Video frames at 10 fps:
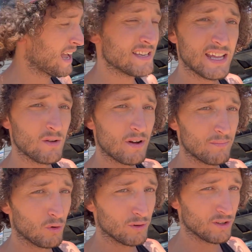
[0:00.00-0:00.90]
Has anyone
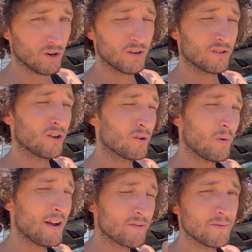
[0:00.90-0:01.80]
gone
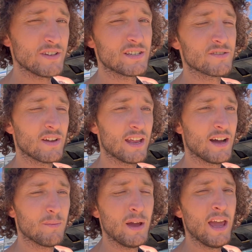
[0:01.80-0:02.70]
away from the viscous fan
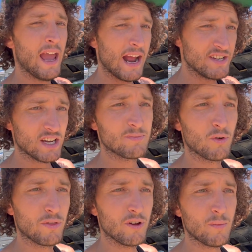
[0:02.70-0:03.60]
hub and just
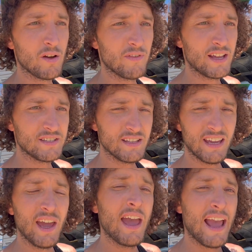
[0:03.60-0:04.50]
put thermo fans in
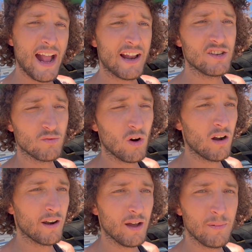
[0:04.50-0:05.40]
there? How did you
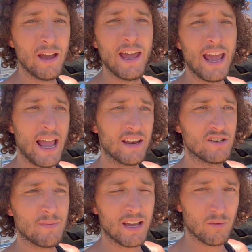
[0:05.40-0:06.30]
wire it up? How did
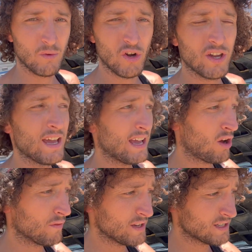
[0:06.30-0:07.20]
you make it work?
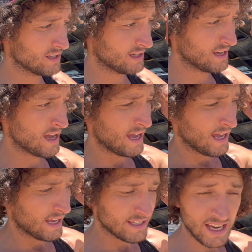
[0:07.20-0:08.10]
Obviously,
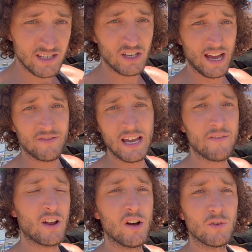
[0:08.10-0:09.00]
yes, you'd have to
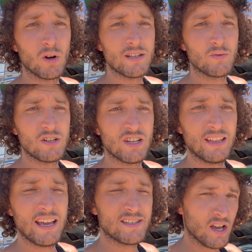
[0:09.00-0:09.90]
have an override switch in
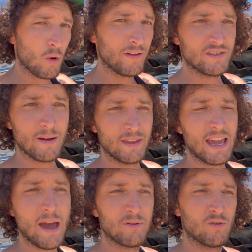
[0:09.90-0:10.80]
there. So if something
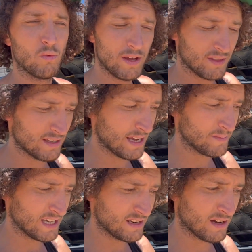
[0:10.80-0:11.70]
happened with the
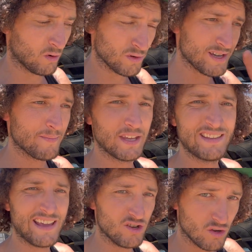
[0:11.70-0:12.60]
temp sender or
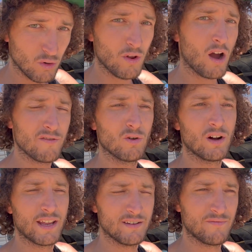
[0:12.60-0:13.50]
something, that you could
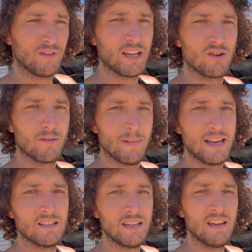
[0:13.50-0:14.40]
override it and flick it on
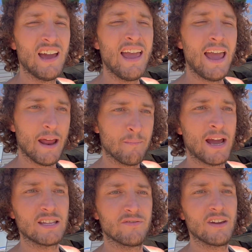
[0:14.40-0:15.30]
manually and
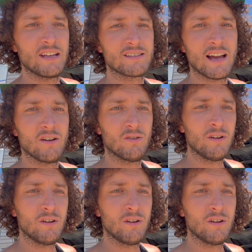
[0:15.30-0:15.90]
make the fan stay on.